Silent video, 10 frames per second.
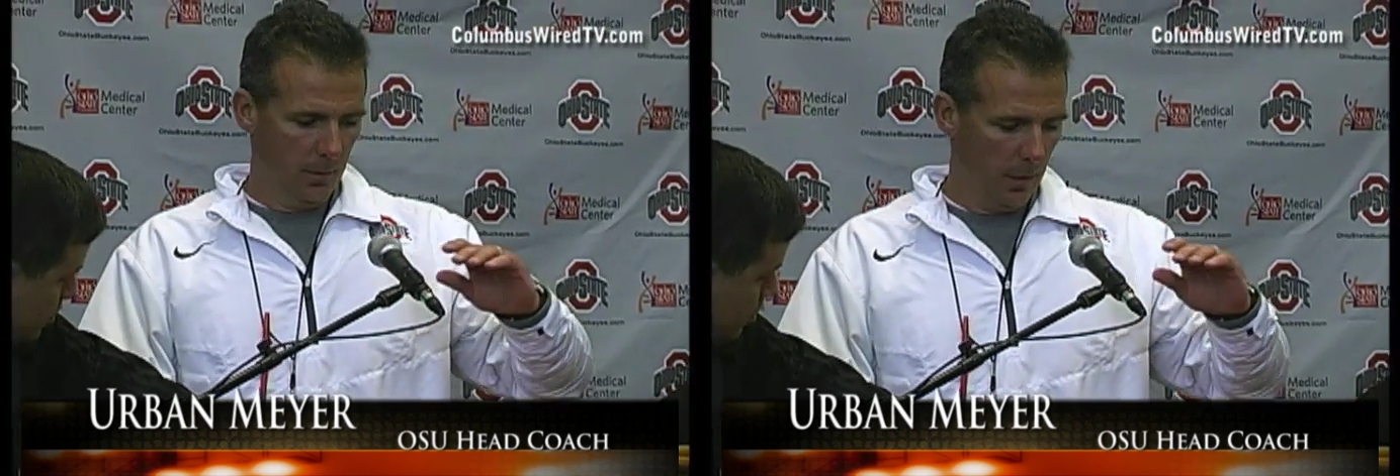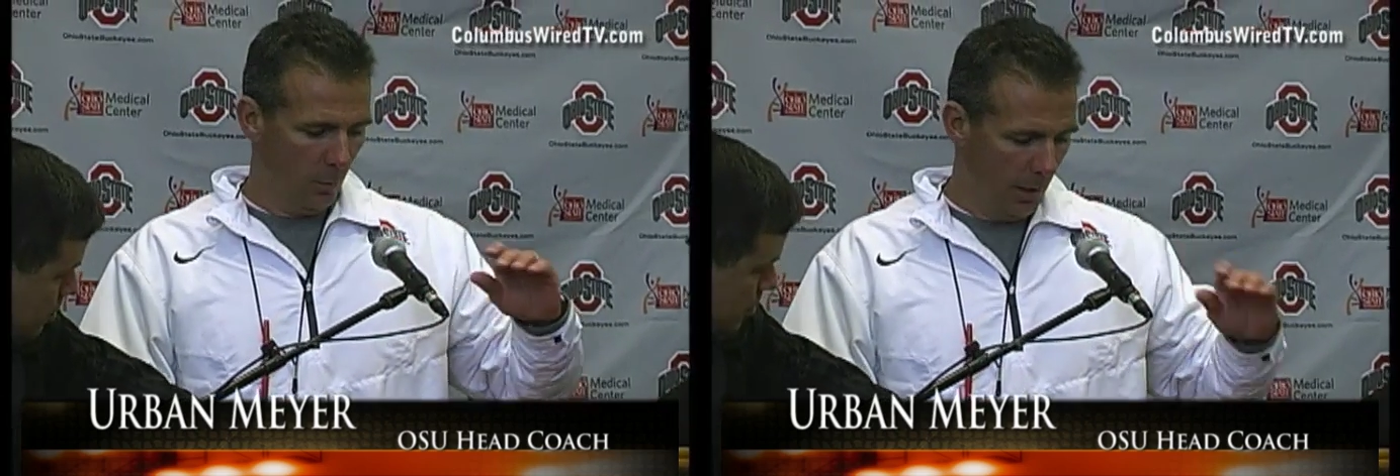
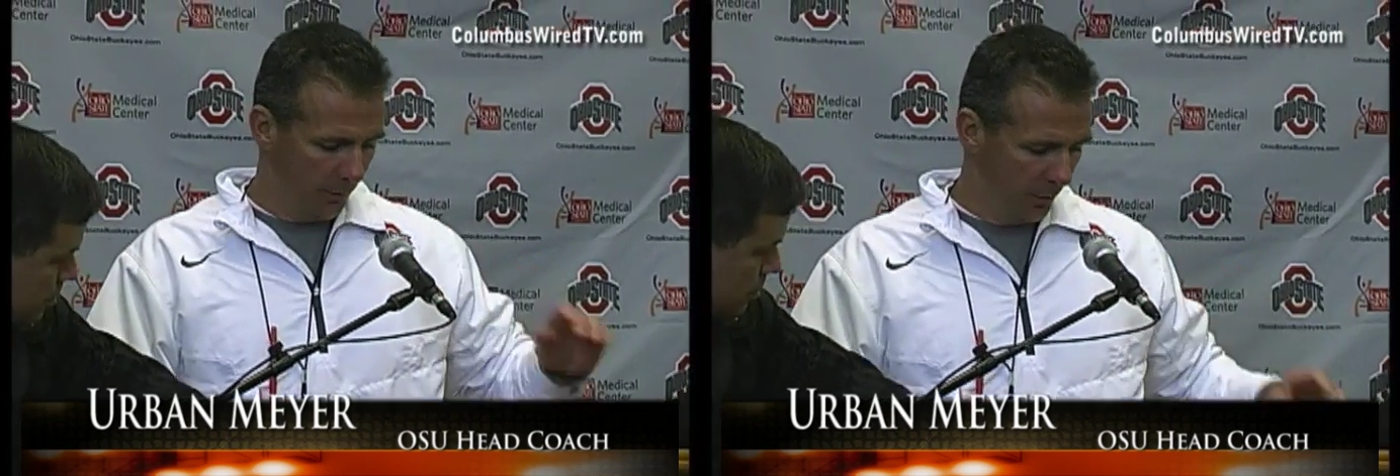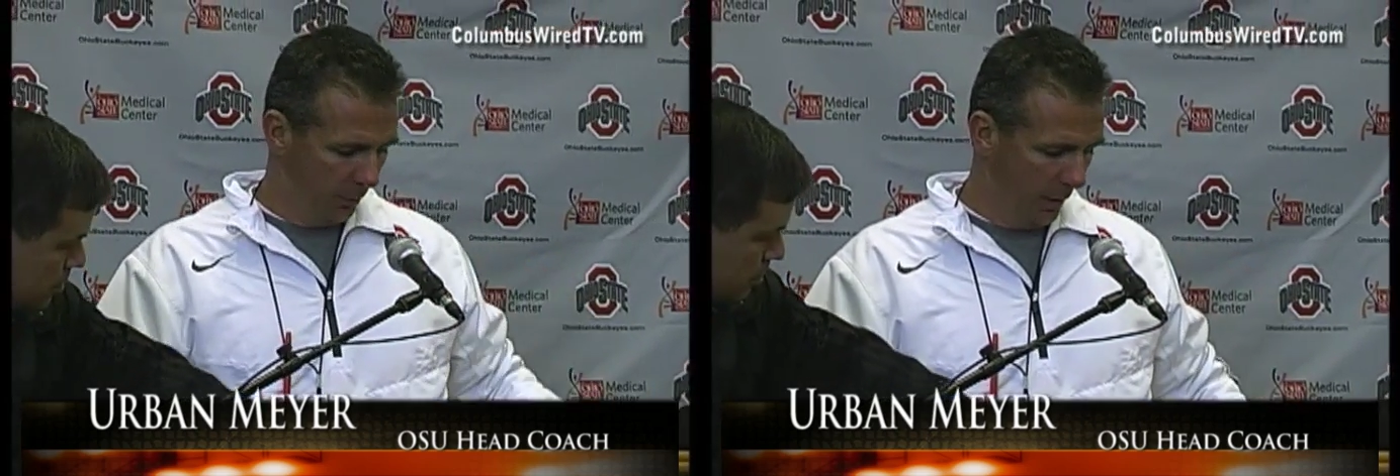I want
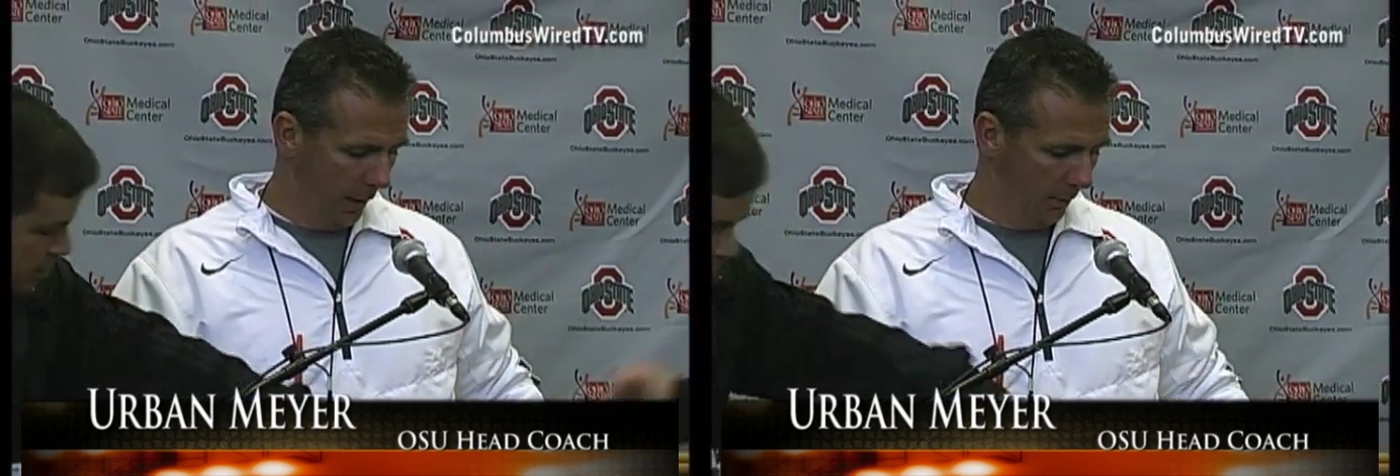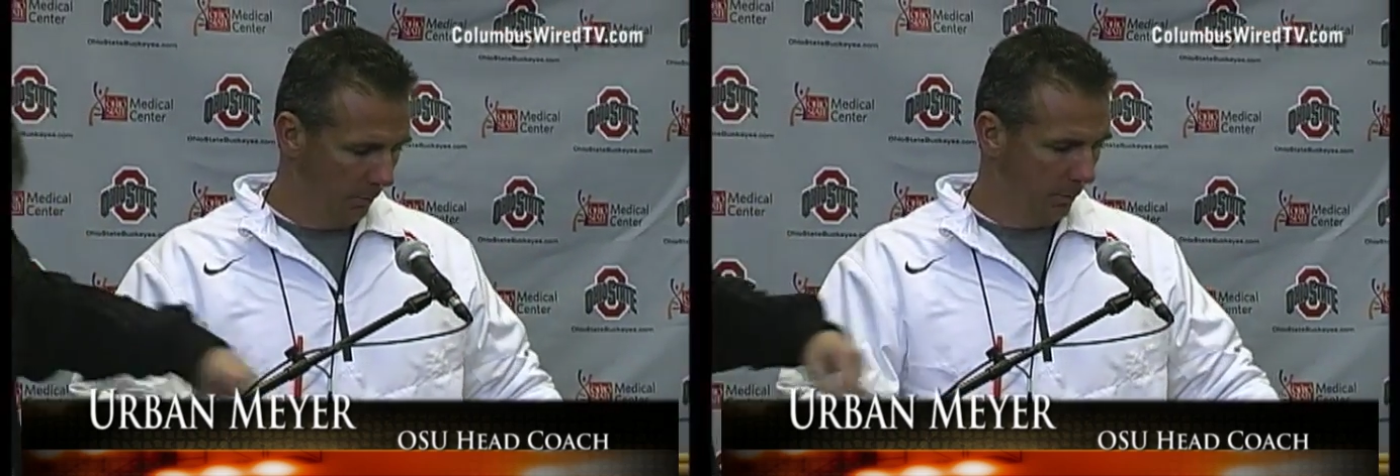
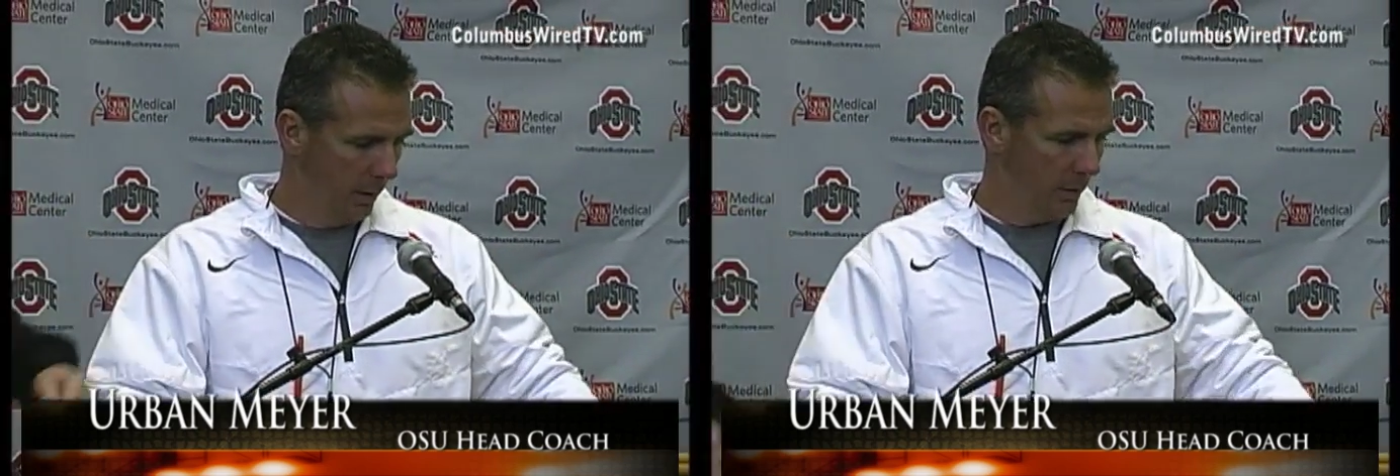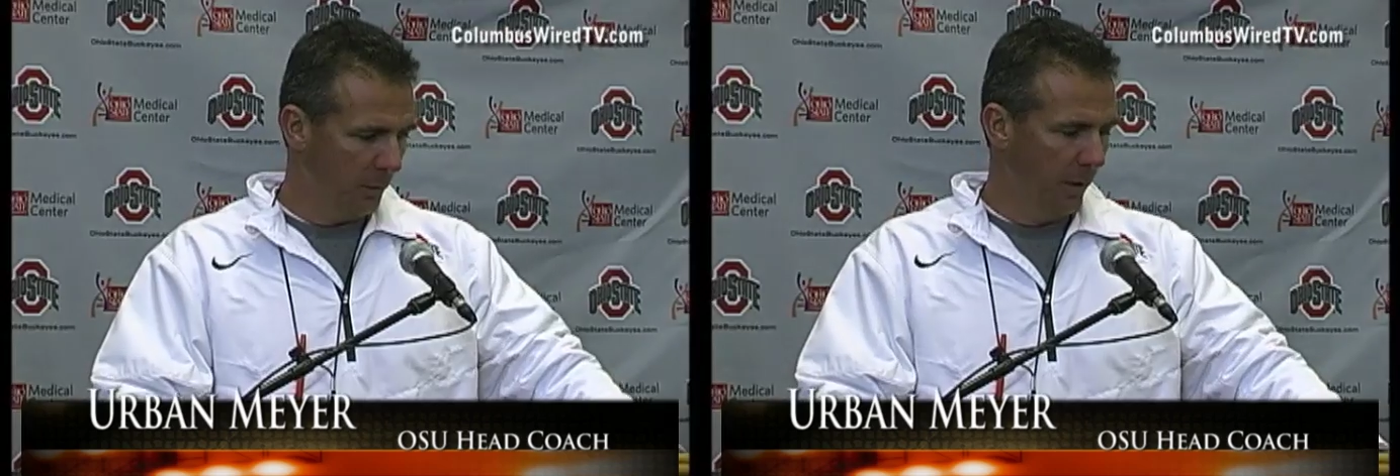to
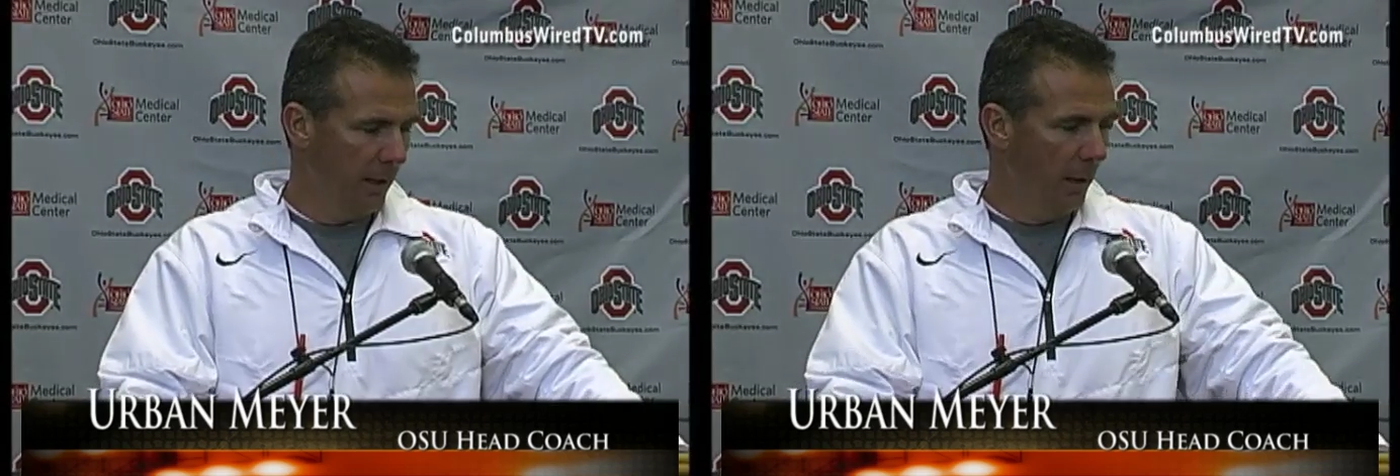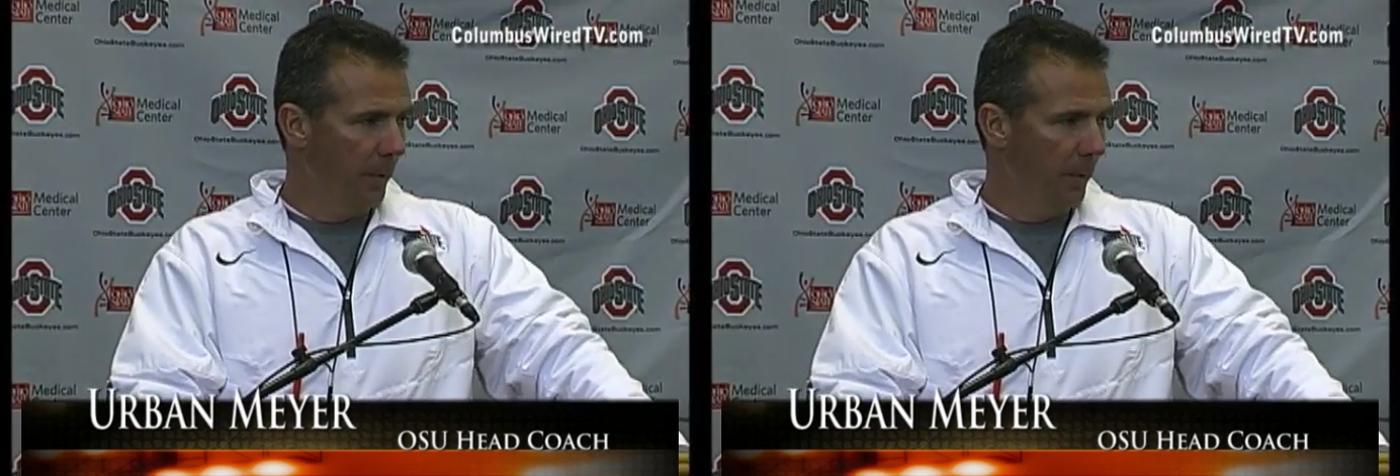speak on